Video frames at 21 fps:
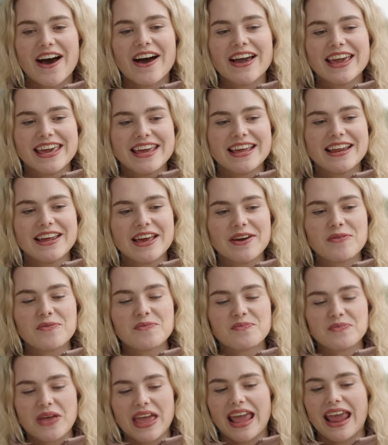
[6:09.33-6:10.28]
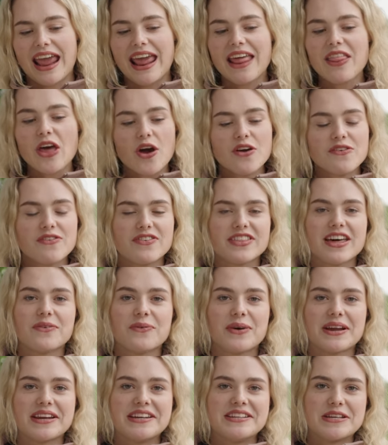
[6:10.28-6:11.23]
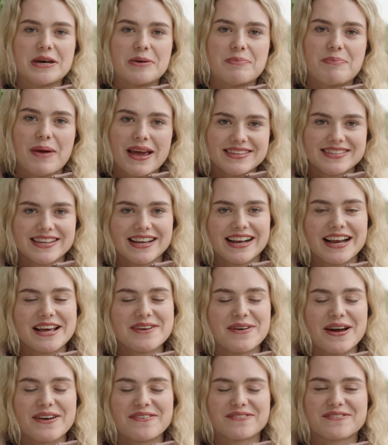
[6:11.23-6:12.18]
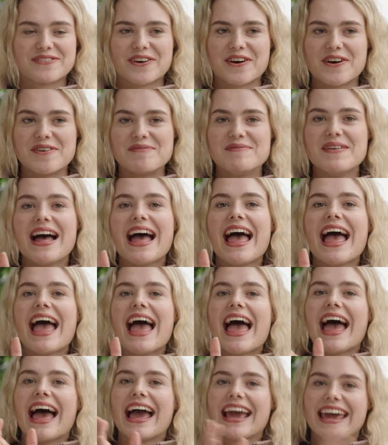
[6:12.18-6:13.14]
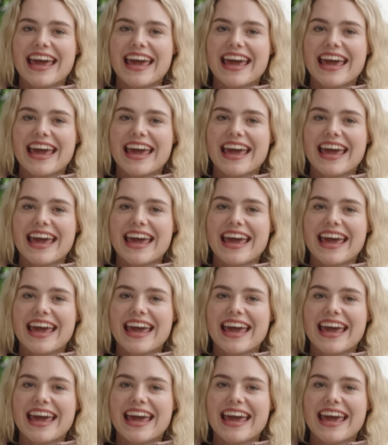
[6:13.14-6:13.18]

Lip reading: He, over that winter, basically went from a